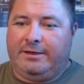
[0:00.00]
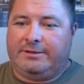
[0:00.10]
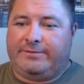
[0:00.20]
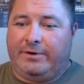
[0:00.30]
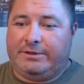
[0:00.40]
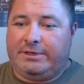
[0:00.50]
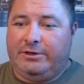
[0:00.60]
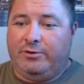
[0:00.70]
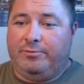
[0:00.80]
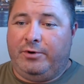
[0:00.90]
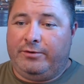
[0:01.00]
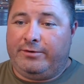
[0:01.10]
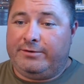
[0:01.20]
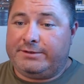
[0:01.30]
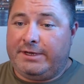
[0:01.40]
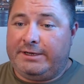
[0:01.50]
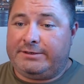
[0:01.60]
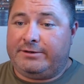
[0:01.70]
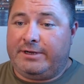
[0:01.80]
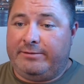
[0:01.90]
As far as I know, both of those guys
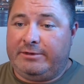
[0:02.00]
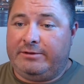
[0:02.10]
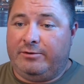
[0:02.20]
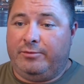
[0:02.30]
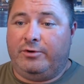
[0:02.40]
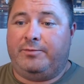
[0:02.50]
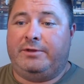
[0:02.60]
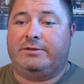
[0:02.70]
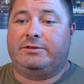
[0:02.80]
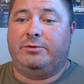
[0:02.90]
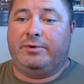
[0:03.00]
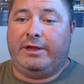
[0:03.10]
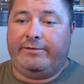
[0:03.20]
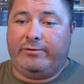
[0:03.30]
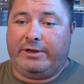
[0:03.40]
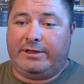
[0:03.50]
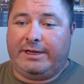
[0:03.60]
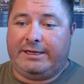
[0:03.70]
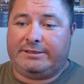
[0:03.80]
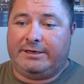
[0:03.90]
are coming. They'll both be in the super heavyweight
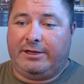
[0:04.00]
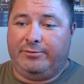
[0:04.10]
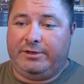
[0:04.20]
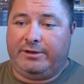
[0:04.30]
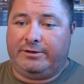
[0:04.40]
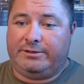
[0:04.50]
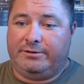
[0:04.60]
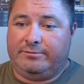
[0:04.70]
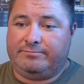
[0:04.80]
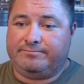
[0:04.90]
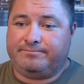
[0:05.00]
class, and I'll be there too.